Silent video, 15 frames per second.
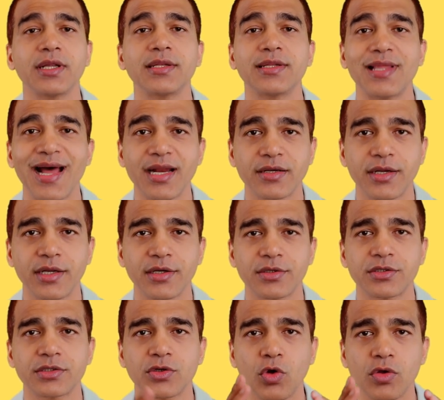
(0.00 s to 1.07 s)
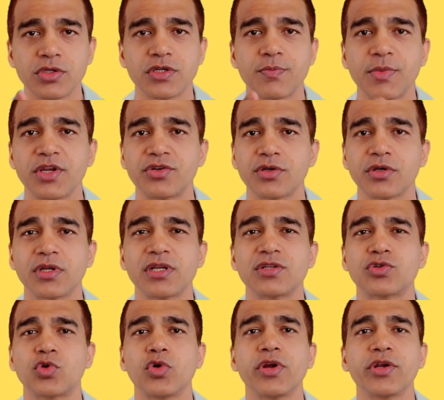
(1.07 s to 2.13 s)
in that case, constipation
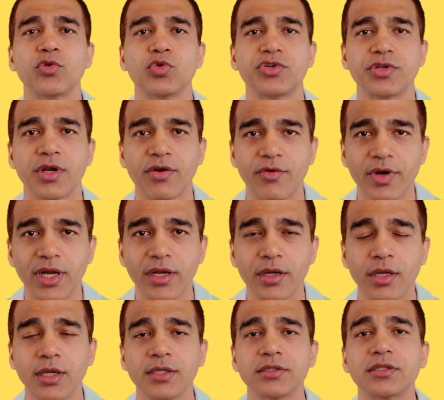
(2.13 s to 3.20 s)
is going to generate